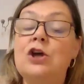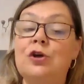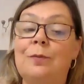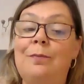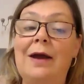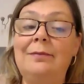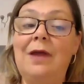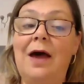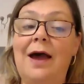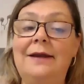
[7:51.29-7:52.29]
So bottom
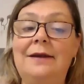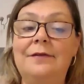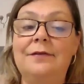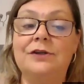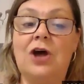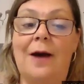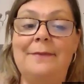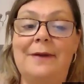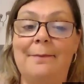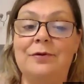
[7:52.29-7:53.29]
line, the top
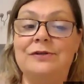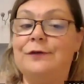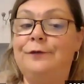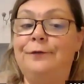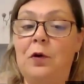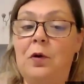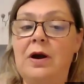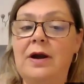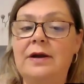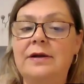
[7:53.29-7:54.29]
number is a
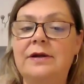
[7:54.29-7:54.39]
4.